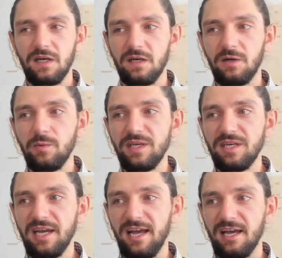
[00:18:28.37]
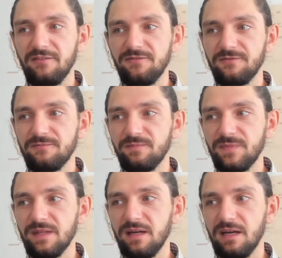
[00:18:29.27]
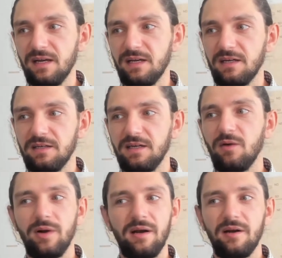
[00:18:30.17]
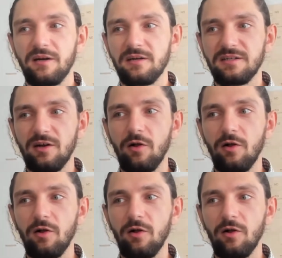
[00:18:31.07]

We have the